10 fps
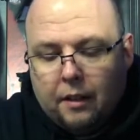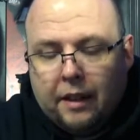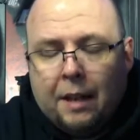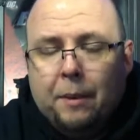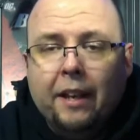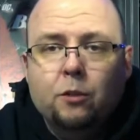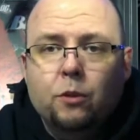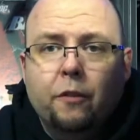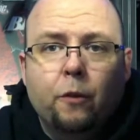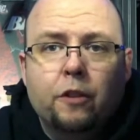Gaming Heads
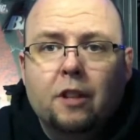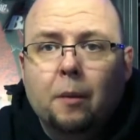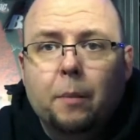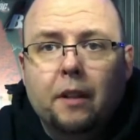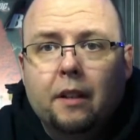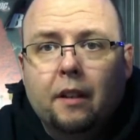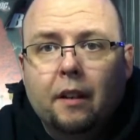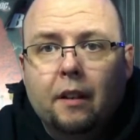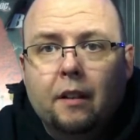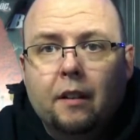was the first company
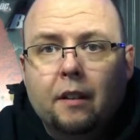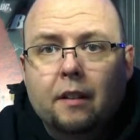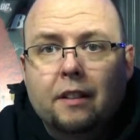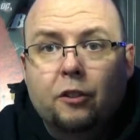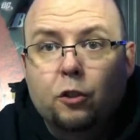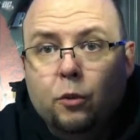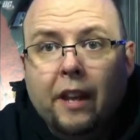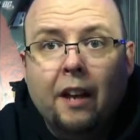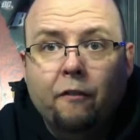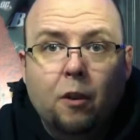to do
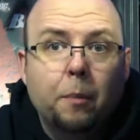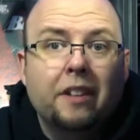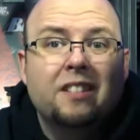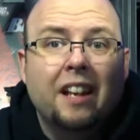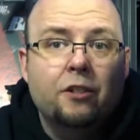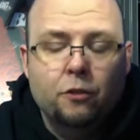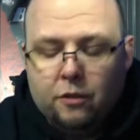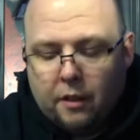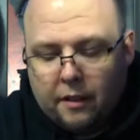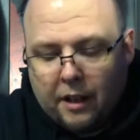that from
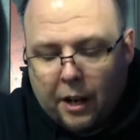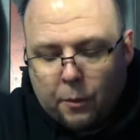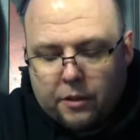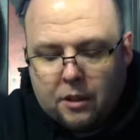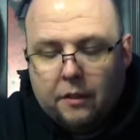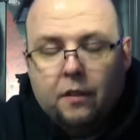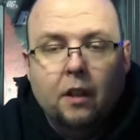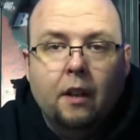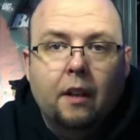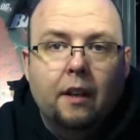statues that I received,
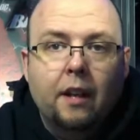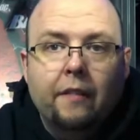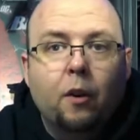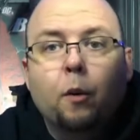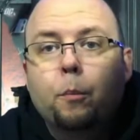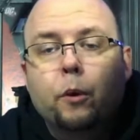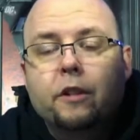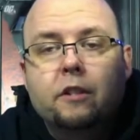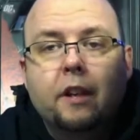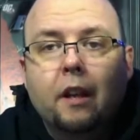and I've
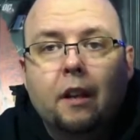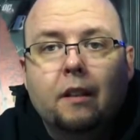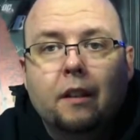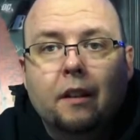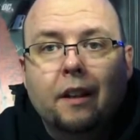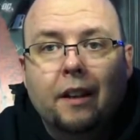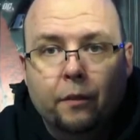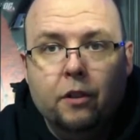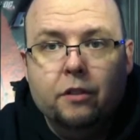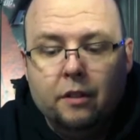appreciated it
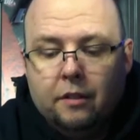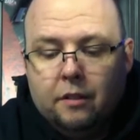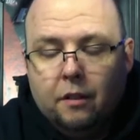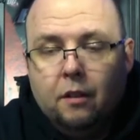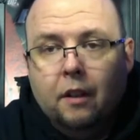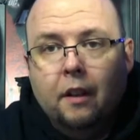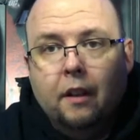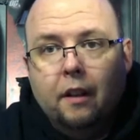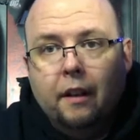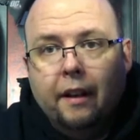ever since. So
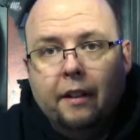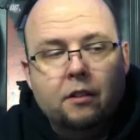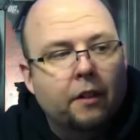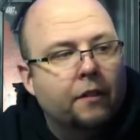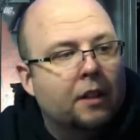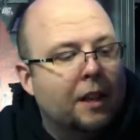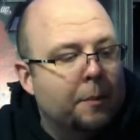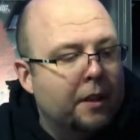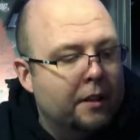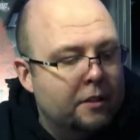hats off to
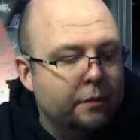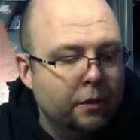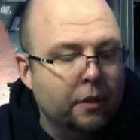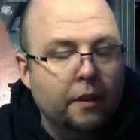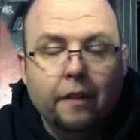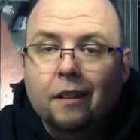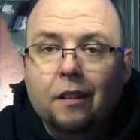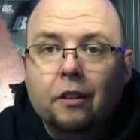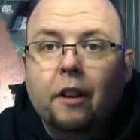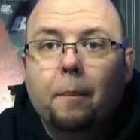Gaming Heads for the
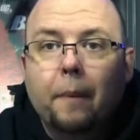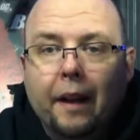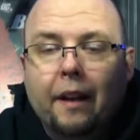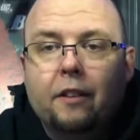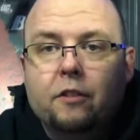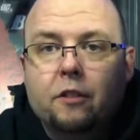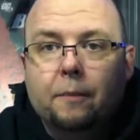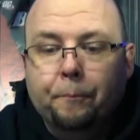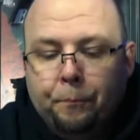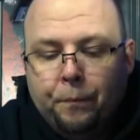good
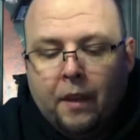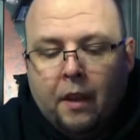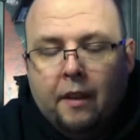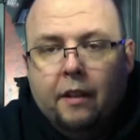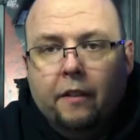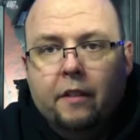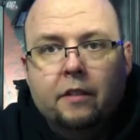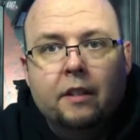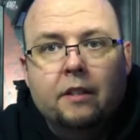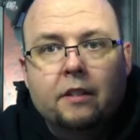packaging. Now
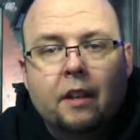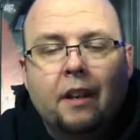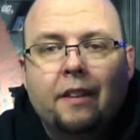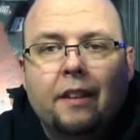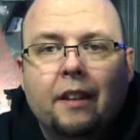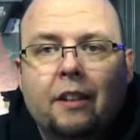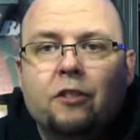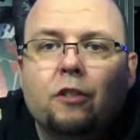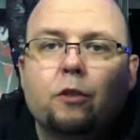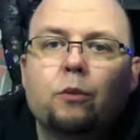this is the
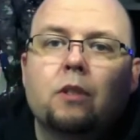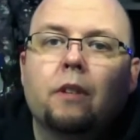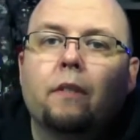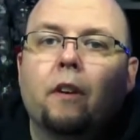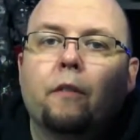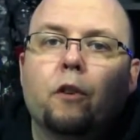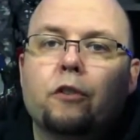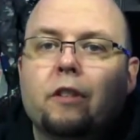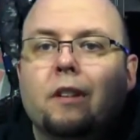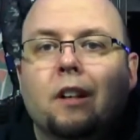exclusive
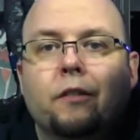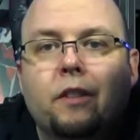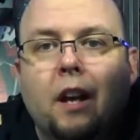version of